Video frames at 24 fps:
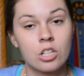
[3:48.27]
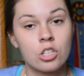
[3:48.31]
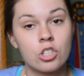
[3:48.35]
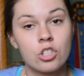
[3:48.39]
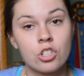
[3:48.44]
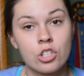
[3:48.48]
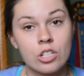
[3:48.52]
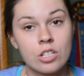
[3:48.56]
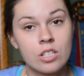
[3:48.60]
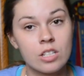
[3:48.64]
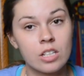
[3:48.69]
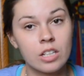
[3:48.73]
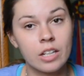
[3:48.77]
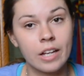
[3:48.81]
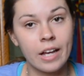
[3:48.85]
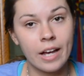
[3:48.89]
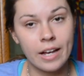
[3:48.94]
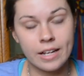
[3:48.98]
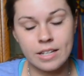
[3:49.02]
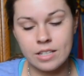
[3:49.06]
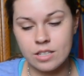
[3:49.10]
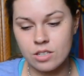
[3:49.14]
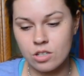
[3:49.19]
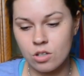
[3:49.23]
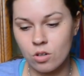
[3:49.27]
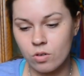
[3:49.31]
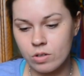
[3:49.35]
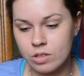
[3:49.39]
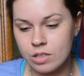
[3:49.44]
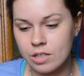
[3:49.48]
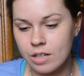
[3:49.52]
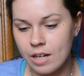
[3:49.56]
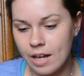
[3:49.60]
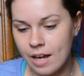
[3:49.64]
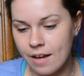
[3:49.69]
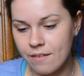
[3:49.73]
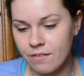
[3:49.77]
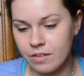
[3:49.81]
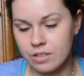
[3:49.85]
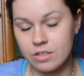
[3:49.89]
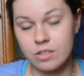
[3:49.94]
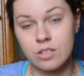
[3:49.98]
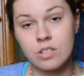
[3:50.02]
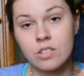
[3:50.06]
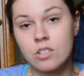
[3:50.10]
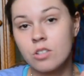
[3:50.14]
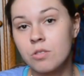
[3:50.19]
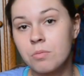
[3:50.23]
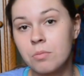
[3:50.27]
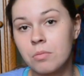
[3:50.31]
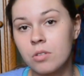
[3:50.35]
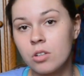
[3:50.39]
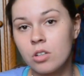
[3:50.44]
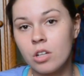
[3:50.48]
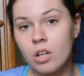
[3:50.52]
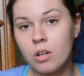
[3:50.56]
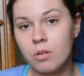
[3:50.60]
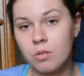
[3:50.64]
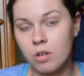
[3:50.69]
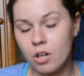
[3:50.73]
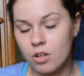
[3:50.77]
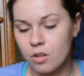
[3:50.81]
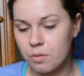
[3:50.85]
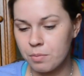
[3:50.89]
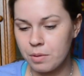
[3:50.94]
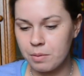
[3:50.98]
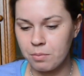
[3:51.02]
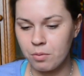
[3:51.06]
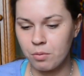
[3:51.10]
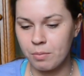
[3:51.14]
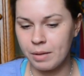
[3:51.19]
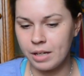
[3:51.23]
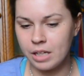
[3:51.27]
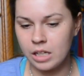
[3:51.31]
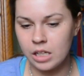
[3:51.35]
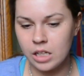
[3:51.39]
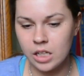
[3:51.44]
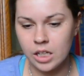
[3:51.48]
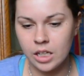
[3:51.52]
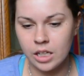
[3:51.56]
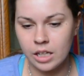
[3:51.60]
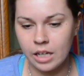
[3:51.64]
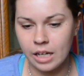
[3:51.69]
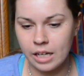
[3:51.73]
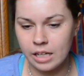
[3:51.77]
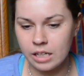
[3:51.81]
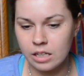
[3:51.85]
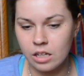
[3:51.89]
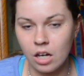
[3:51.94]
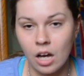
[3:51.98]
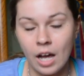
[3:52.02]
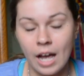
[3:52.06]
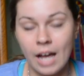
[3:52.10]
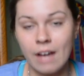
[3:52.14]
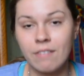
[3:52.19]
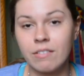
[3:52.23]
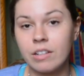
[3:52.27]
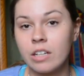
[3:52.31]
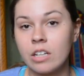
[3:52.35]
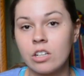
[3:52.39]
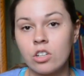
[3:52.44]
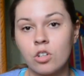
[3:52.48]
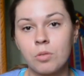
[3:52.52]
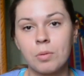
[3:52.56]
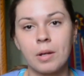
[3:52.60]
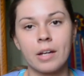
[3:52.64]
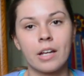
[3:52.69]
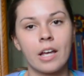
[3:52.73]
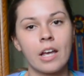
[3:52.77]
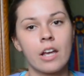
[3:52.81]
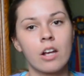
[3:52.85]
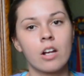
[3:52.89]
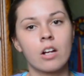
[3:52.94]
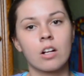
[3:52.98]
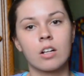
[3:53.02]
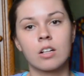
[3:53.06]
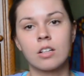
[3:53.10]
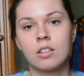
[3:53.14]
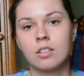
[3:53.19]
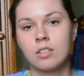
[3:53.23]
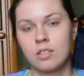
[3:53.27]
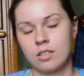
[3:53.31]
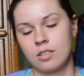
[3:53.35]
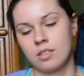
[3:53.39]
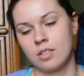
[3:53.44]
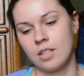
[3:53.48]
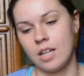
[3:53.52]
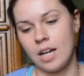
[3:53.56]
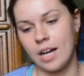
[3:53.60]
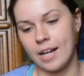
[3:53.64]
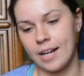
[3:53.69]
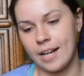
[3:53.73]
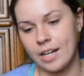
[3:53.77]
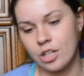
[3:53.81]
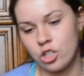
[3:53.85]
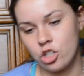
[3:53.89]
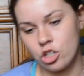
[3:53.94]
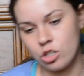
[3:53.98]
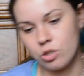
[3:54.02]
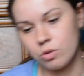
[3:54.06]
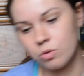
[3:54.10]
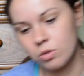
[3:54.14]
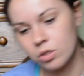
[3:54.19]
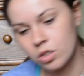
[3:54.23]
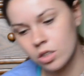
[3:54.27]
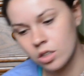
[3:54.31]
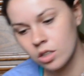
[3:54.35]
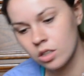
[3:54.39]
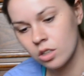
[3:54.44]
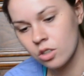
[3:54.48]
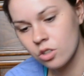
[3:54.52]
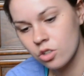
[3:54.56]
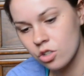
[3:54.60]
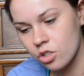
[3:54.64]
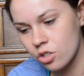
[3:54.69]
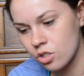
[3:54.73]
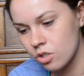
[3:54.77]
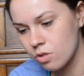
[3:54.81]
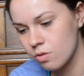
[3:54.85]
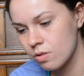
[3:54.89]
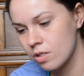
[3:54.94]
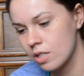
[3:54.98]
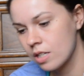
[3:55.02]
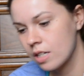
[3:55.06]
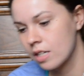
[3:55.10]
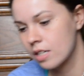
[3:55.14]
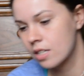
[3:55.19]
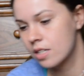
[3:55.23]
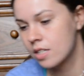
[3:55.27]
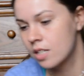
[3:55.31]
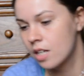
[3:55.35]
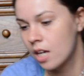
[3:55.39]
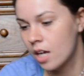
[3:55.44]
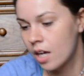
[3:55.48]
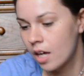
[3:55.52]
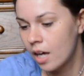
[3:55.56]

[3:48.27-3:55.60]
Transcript: just in case, you don't need to have this because you know other people may need it and not have it, and you're like, here, I got you, just use this.